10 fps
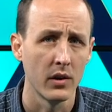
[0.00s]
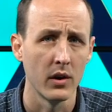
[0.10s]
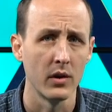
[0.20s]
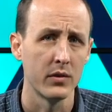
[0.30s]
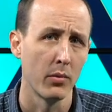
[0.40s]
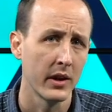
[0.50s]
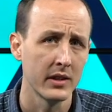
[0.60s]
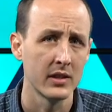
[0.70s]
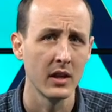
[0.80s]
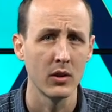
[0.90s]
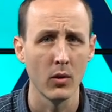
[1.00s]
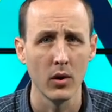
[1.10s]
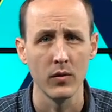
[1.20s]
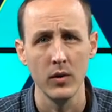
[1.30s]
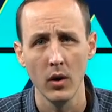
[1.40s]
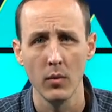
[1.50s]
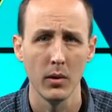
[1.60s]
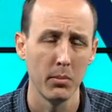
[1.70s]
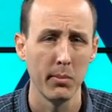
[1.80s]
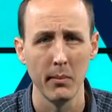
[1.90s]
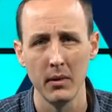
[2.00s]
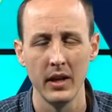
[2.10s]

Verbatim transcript: to, to bringing this thing to court if you don't blah, blah blah blah.